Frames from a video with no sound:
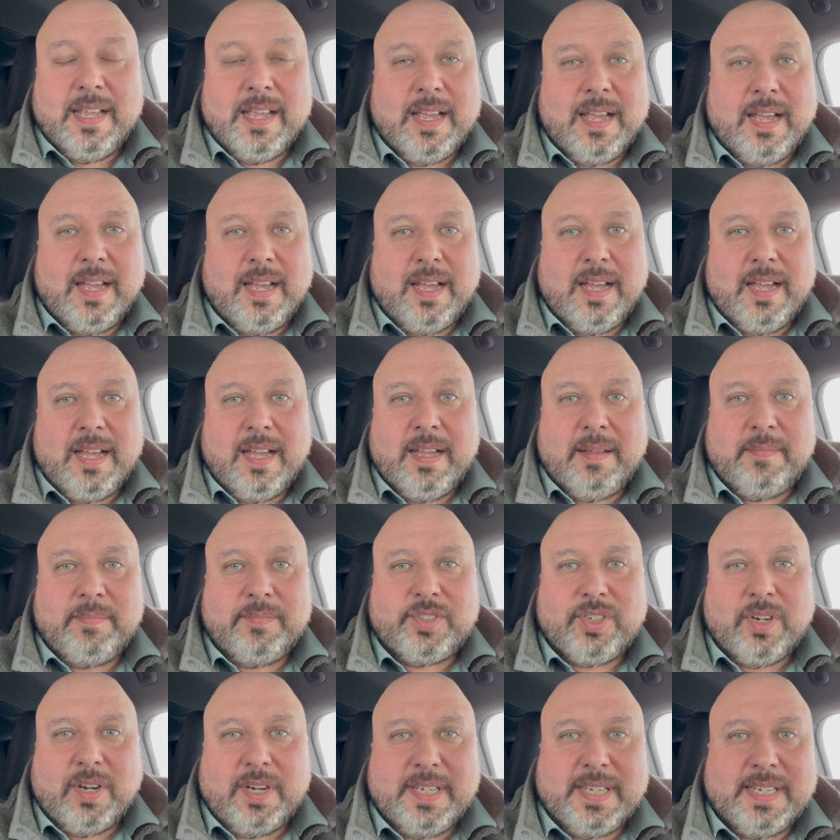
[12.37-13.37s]
I'm
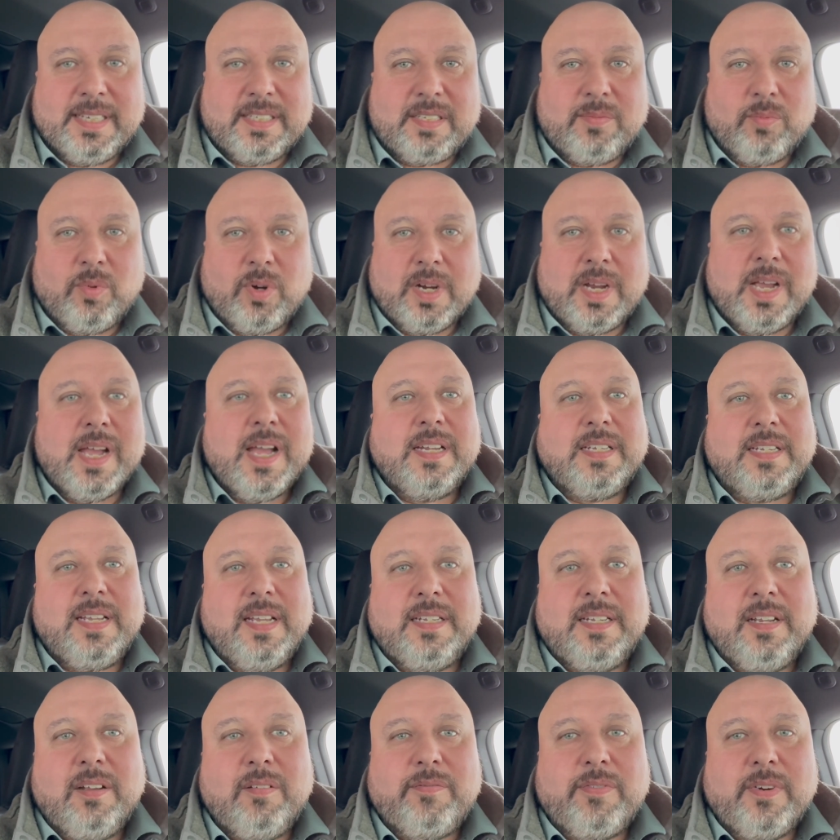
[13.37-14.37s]
trying to get some more
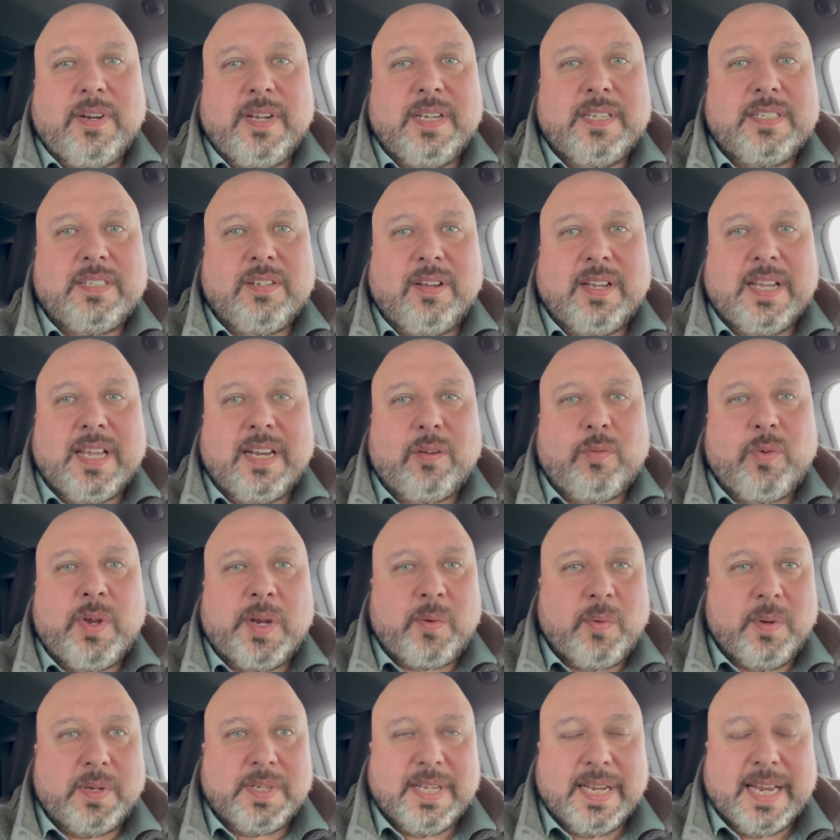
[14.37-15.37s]
content out for you, so I got a
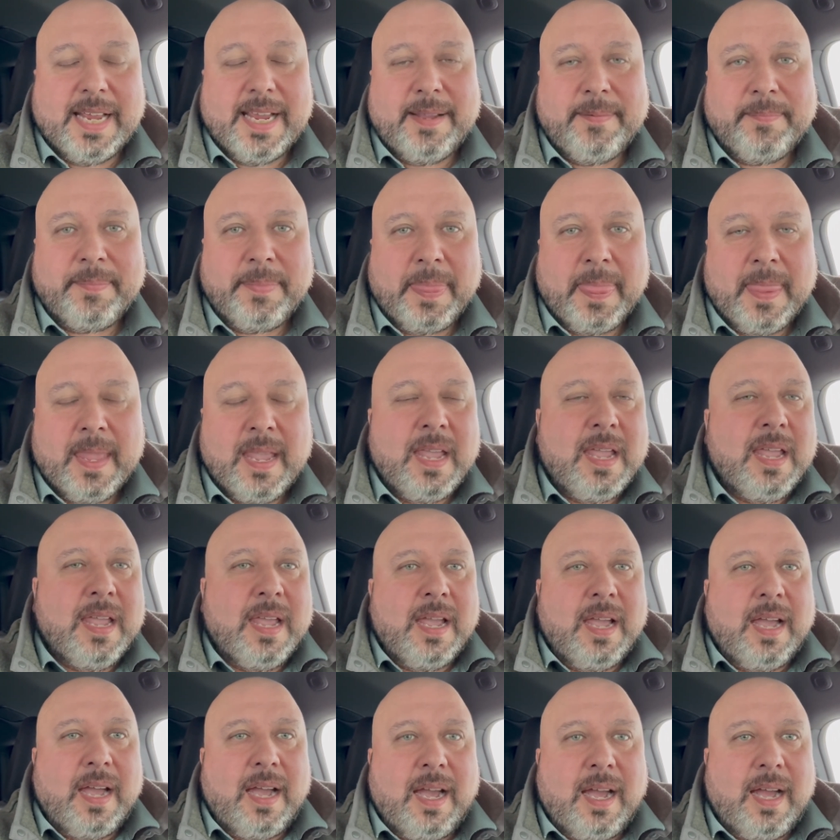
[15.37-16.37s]
quick one today.
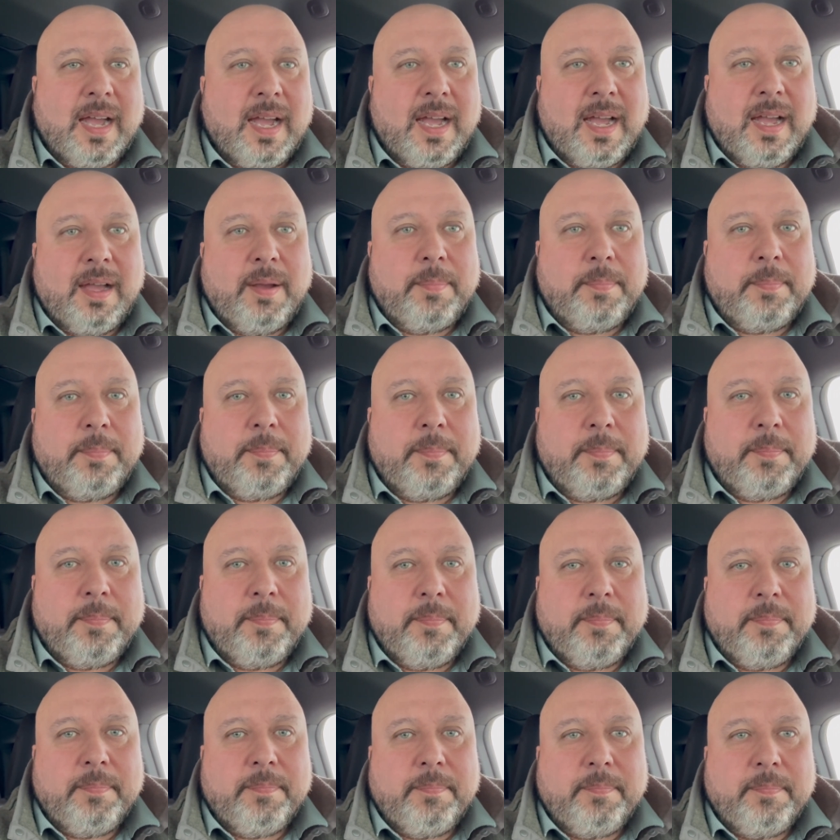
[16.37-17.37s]

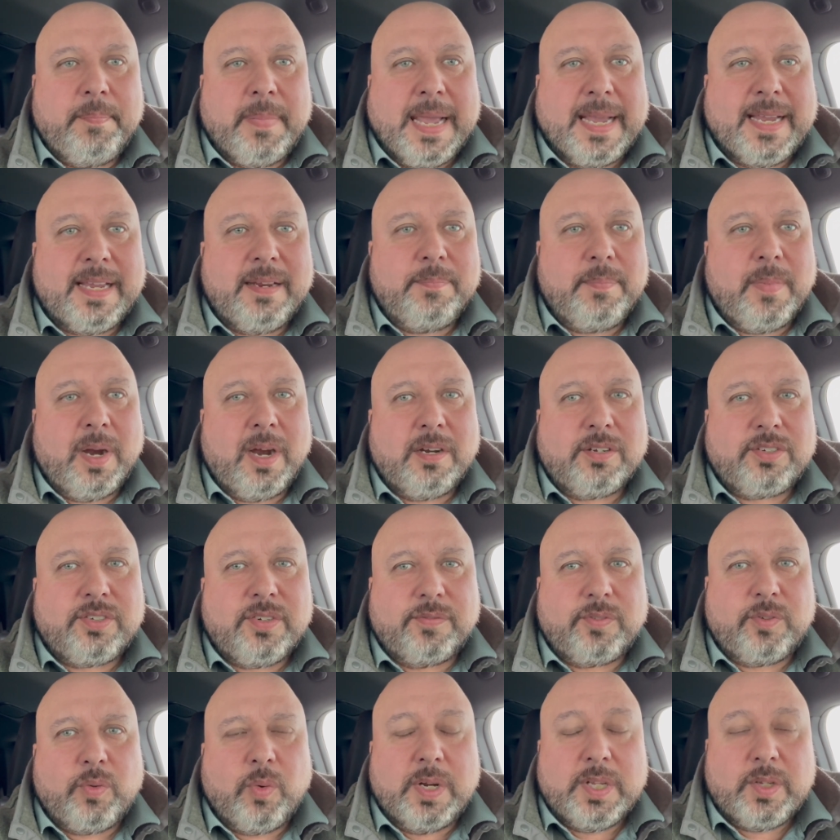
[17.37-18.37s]
Back in March
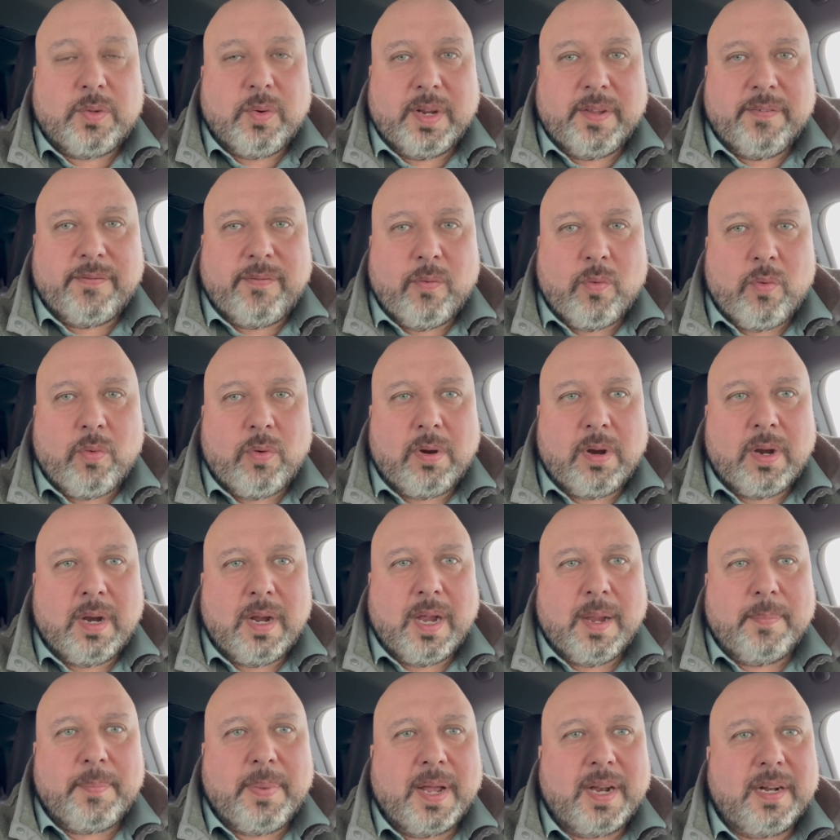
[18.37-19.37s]
of 2024,
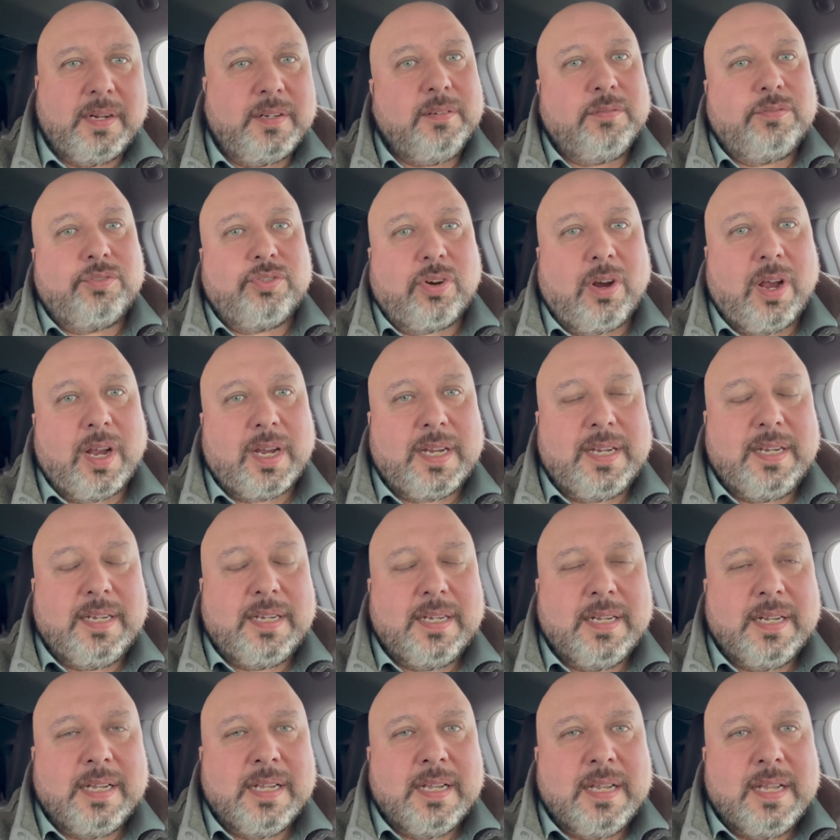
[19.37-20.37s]
I bought a new truck.
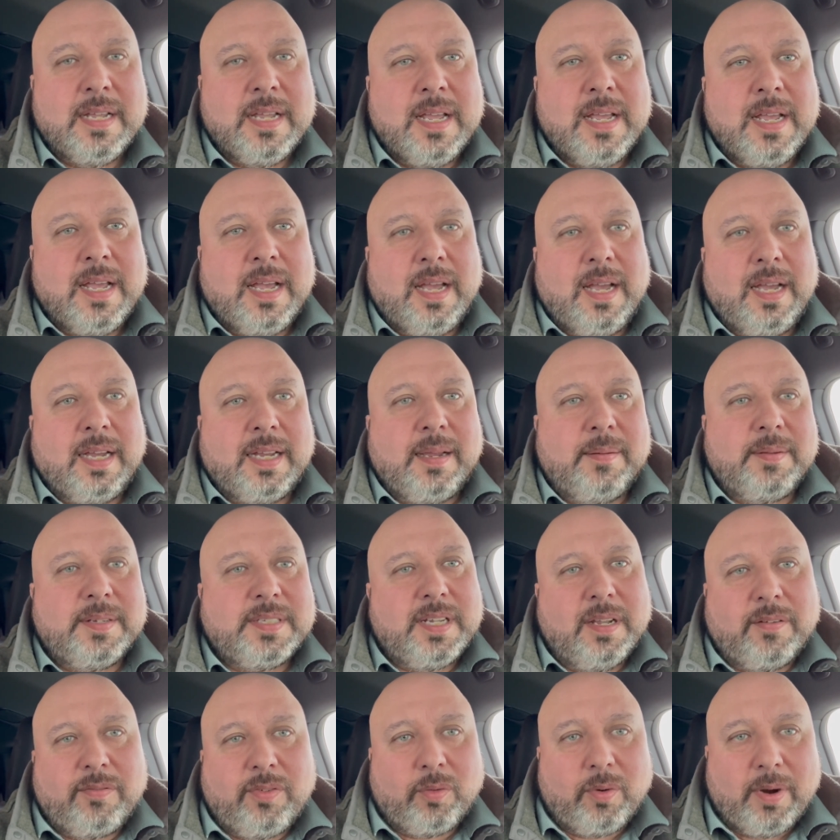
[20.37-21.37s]
I got
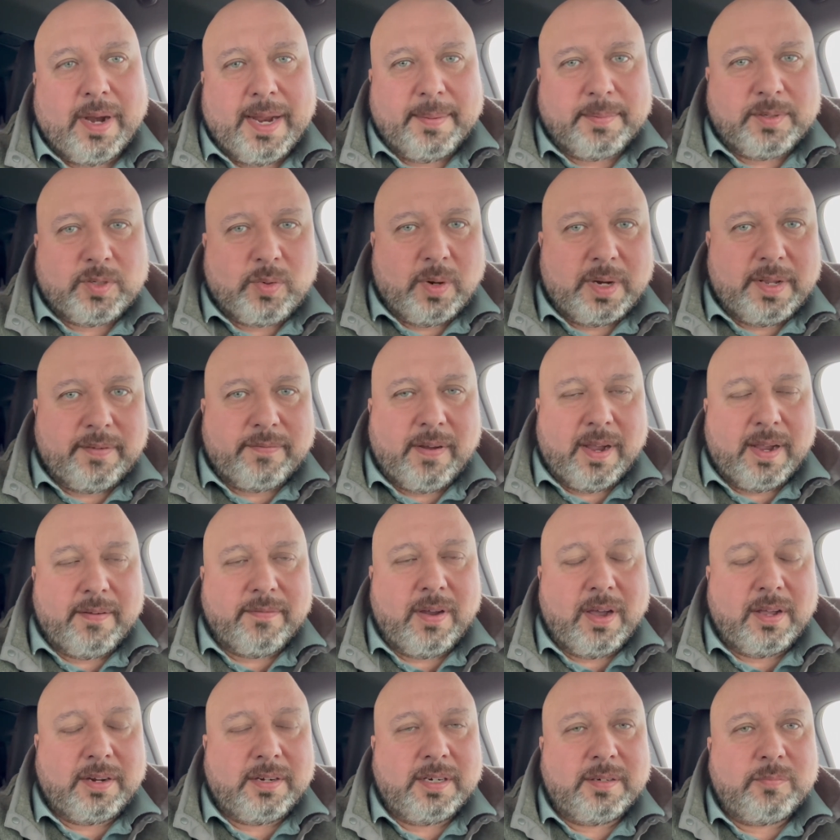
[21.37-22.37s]
myself a Ram
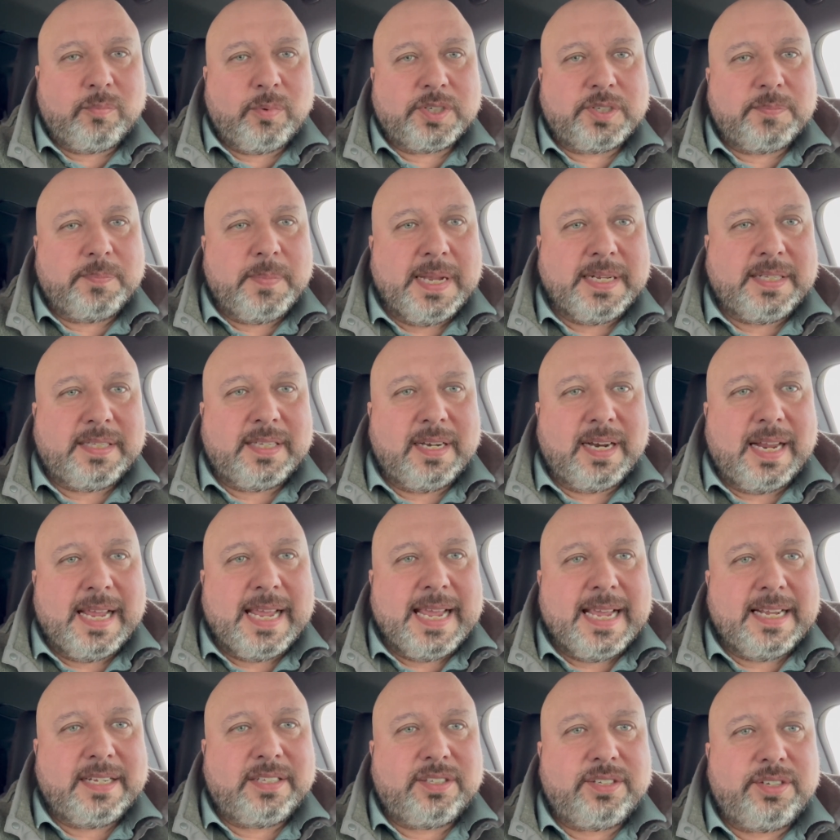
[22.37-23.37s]
2500, which meant that I
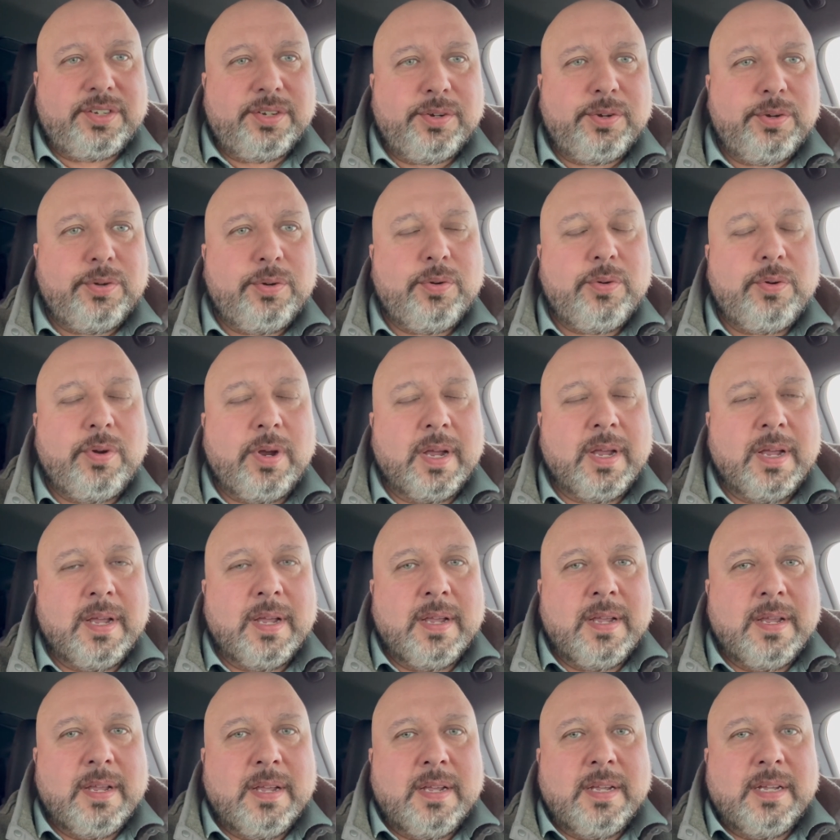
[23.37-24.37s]
had to
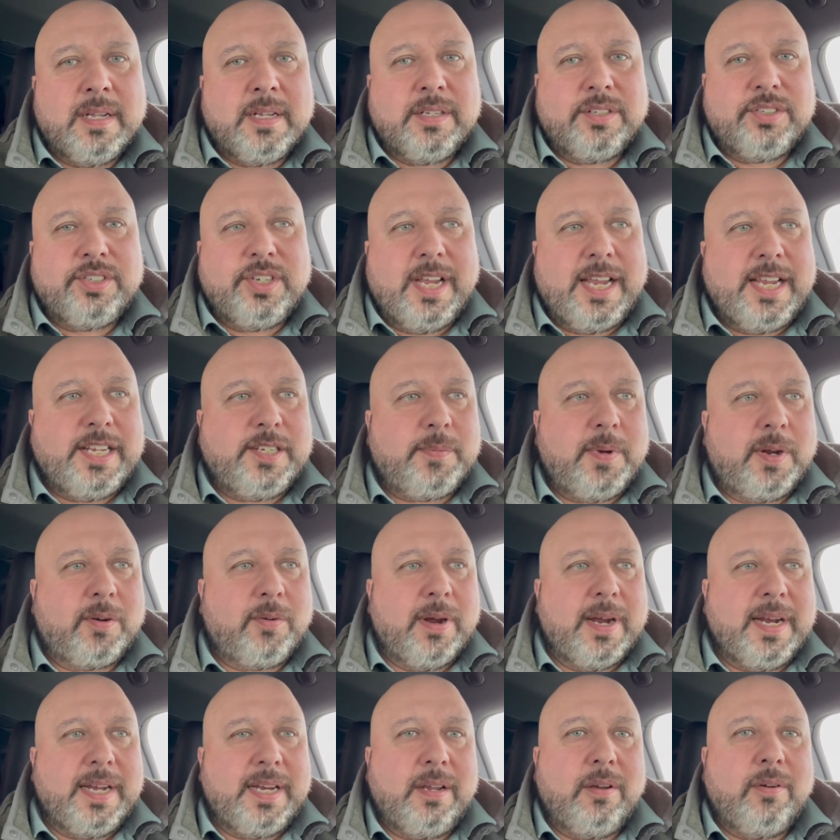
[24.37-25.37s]
change my
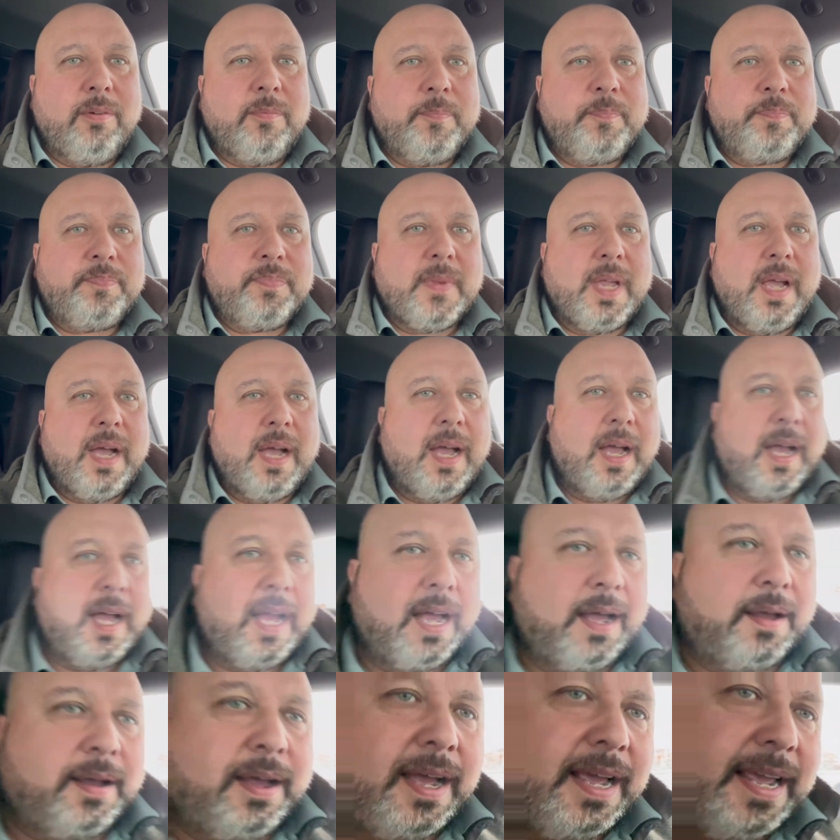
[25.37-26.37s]
radio.
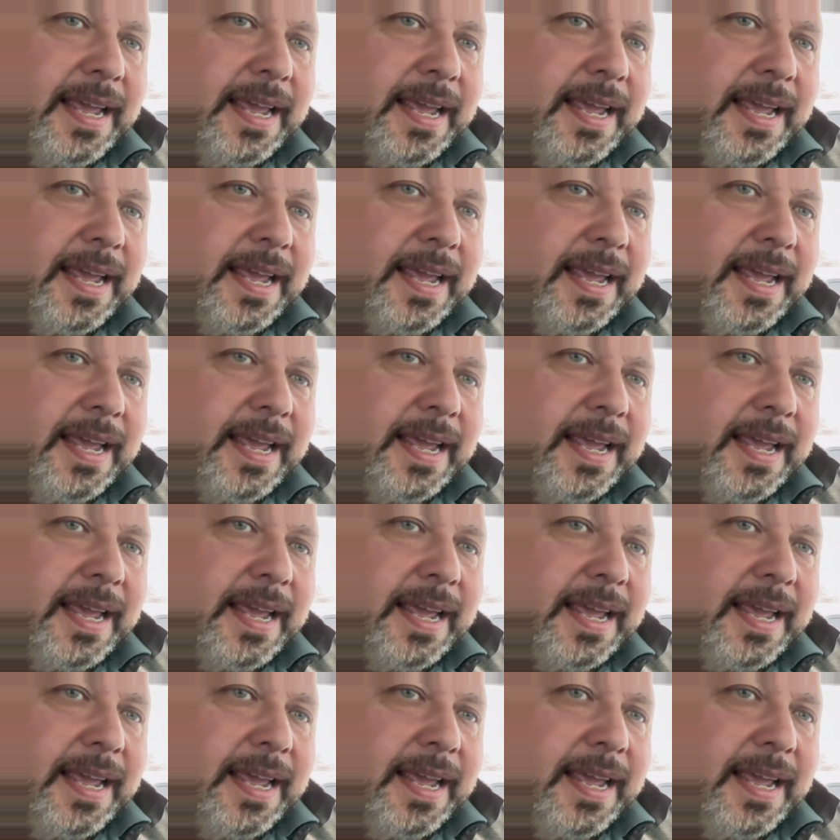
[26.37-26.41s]
I